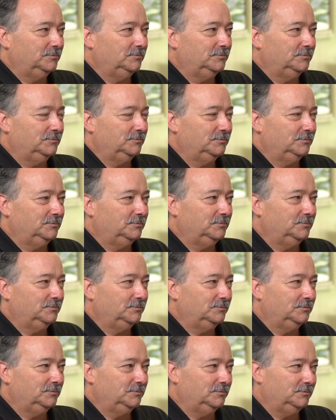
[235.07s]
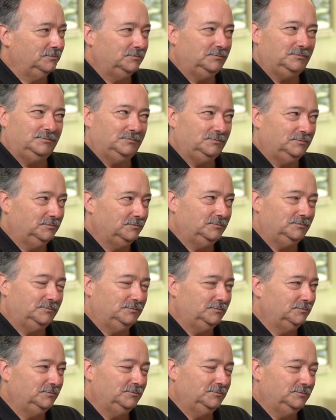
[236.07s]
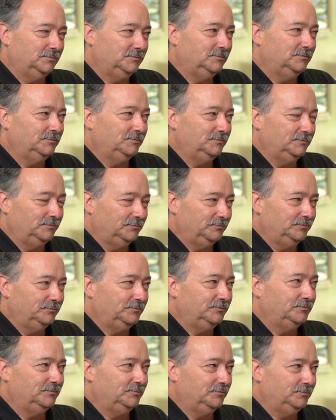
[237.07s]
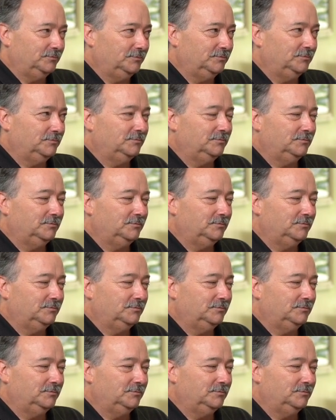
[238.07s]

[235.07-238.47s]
This person isn't speaking.